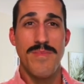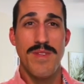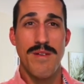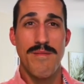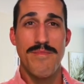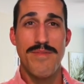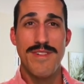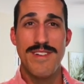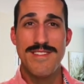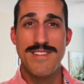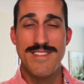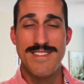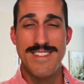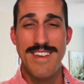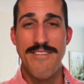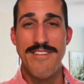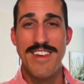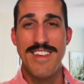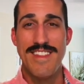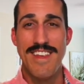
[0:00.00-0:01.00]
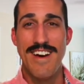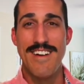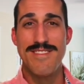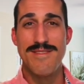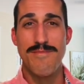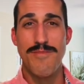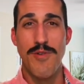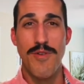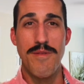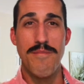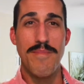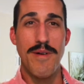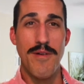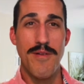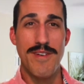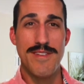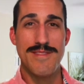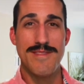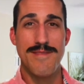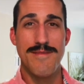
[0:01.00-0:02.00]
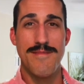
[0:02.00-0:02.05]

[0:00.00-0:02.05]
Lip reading: plus a 70,000 point bonus.